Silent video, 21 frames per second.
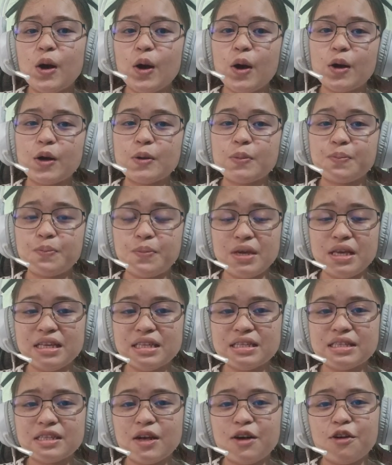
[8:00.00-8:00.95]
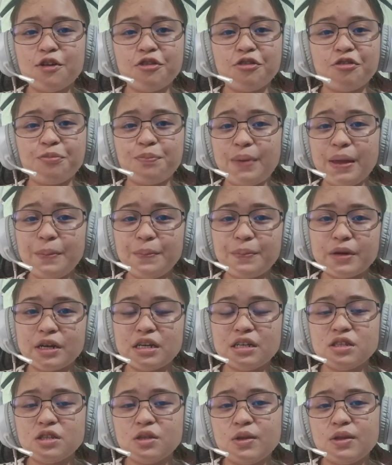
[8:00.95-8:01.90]
piece of paper to
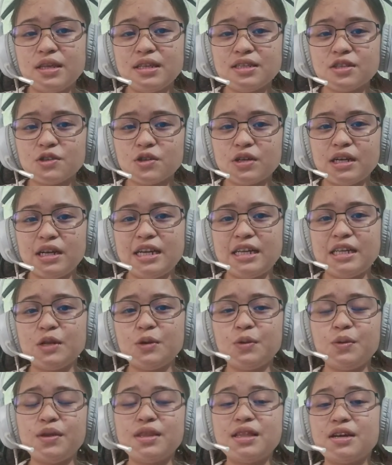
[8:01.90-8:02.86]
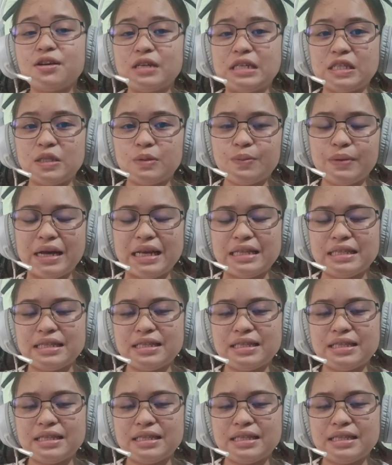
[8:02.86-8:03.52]
the screen with a response.